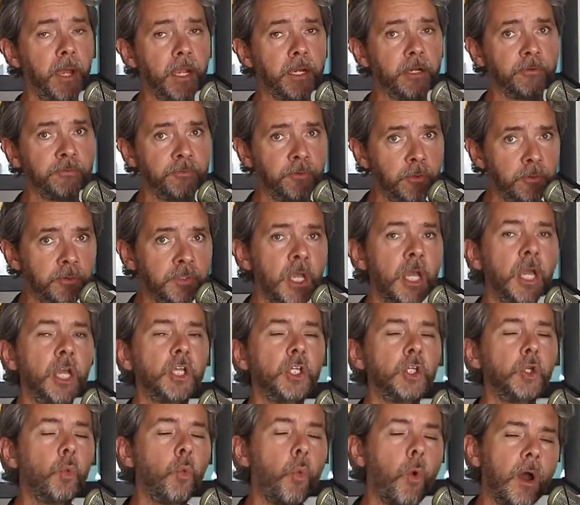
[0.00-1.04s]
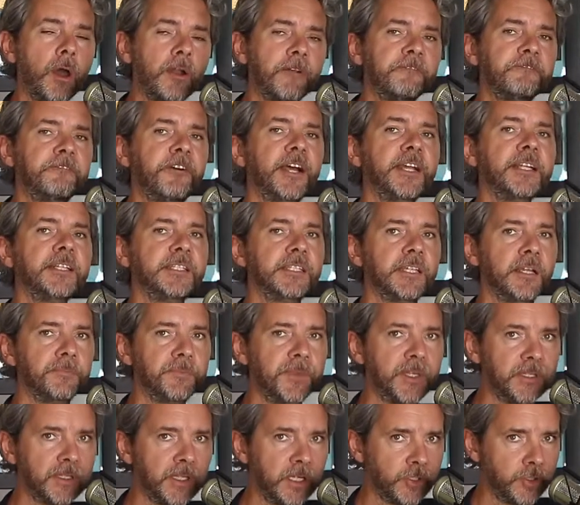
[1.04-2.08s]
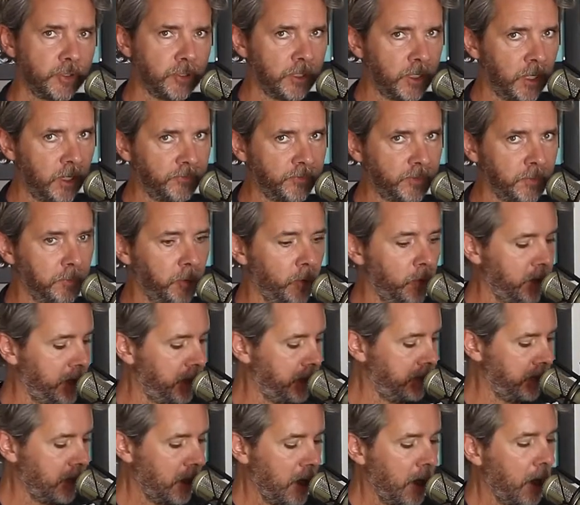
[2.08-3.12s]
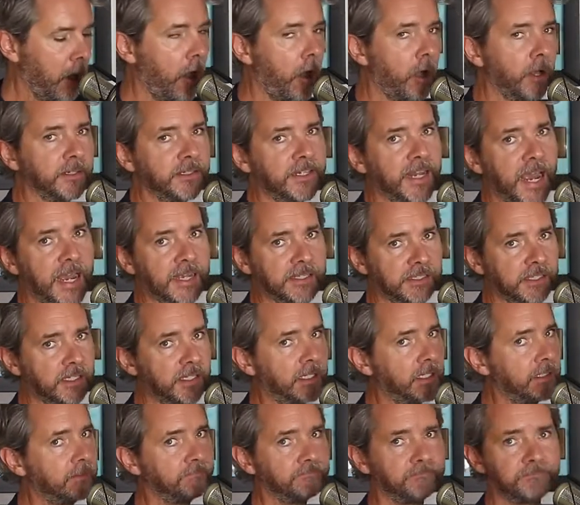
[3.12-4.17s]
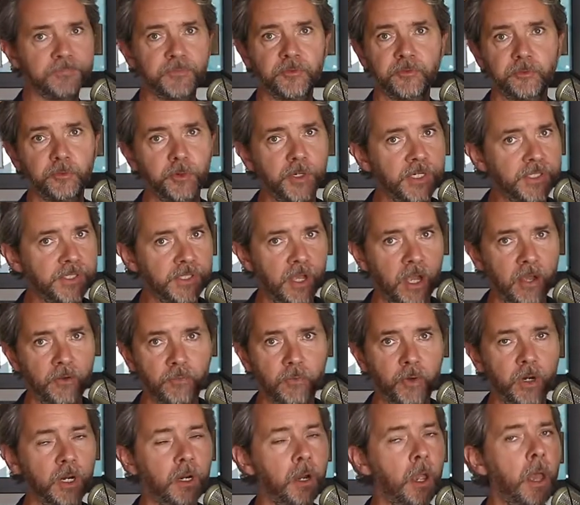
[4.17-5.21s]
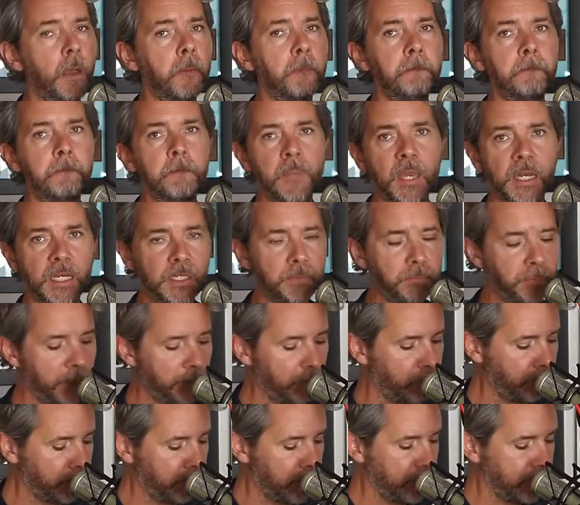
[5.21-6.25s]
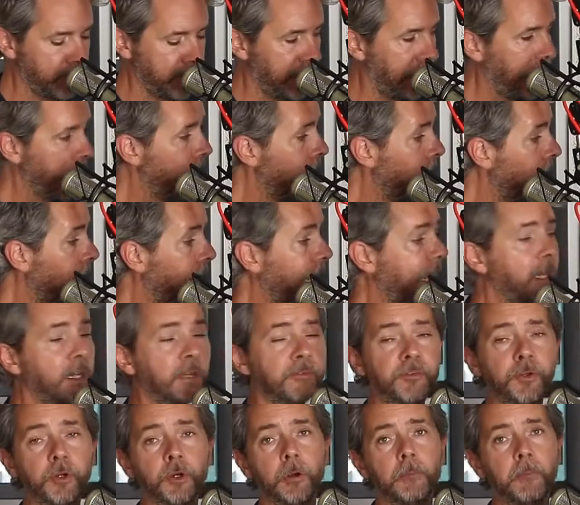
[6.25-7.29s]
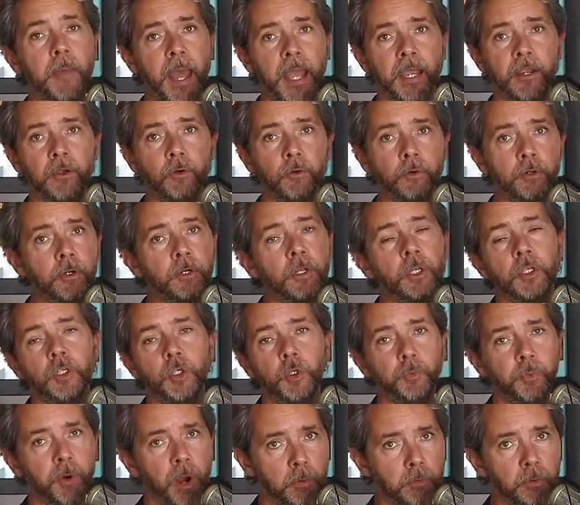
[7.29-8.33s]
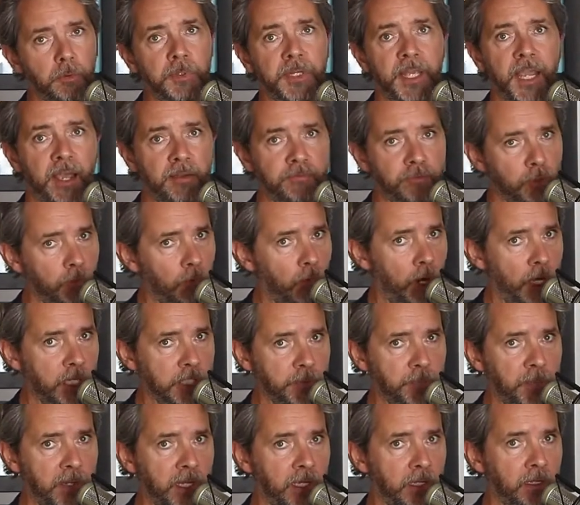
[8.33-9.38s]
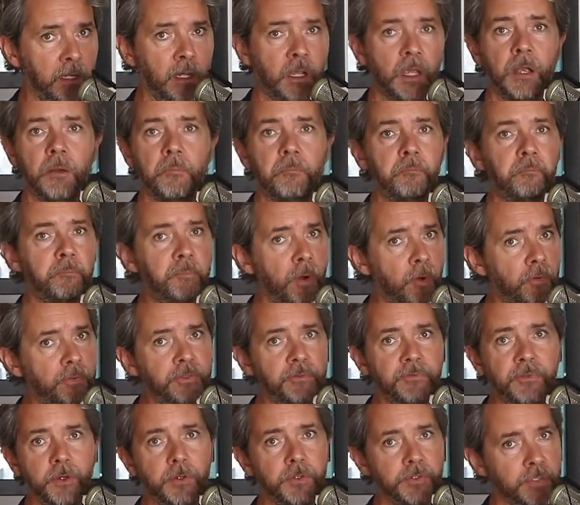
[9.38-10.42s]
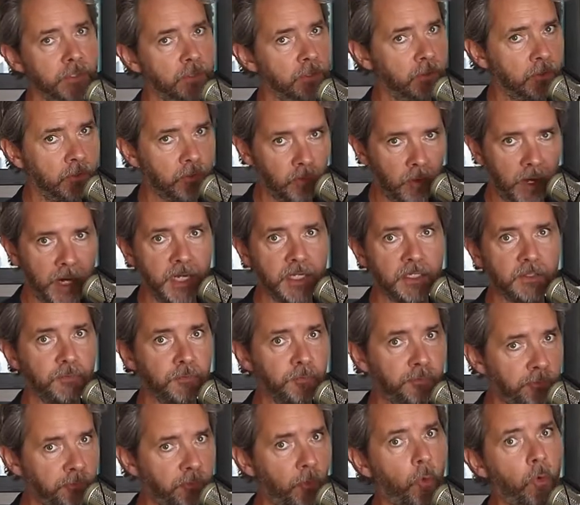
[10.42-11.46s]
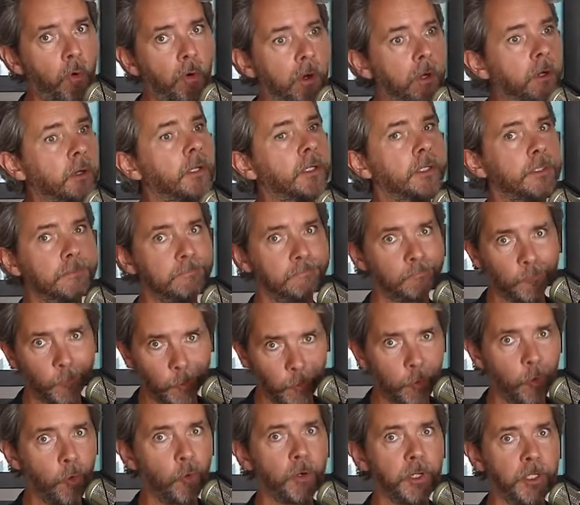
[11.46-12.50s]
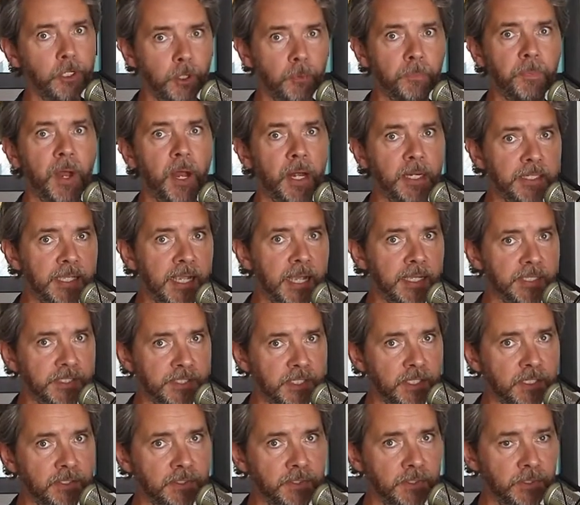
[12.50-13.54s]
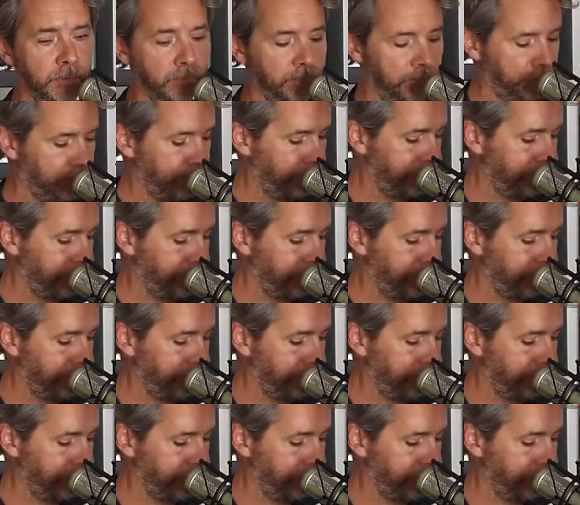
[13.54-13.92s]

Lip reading: microphones, you want to find something that you're comfortable with. Audacity, free software, many people use it. And if you're a Mac owner, you probably have GarageBand. Both of those are great for recording your podcast into.